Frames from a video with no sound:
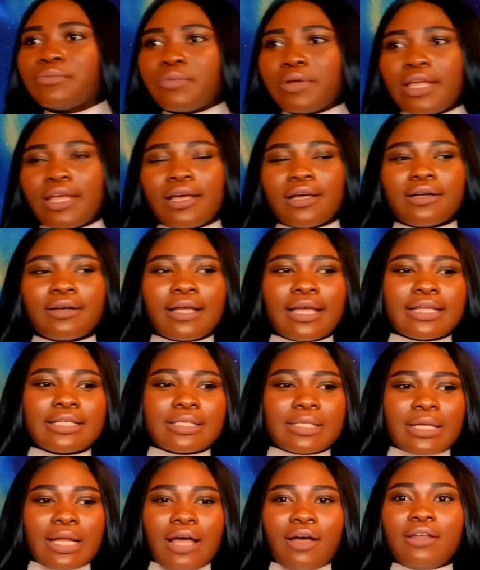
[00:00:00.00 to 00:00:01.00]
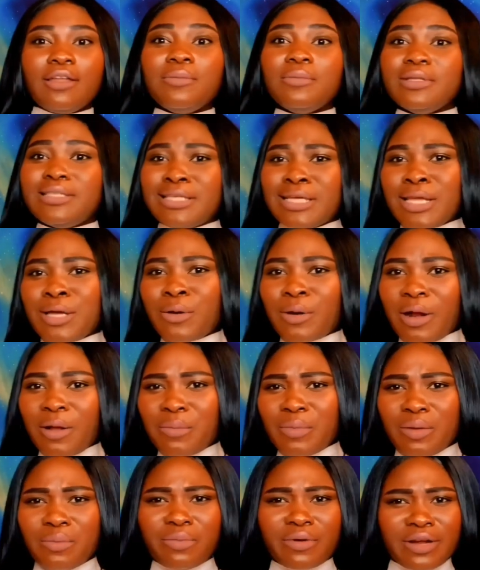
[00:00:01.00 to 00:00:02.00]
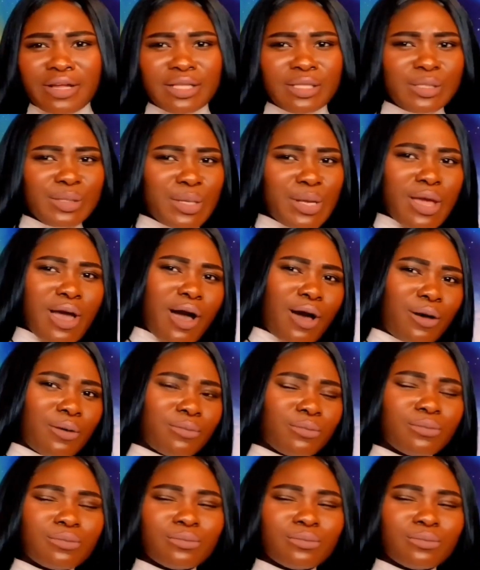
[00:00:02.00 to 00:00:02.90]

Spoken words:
But yeah, okay, so now let me tell you what I'm gonna bring it to y'all.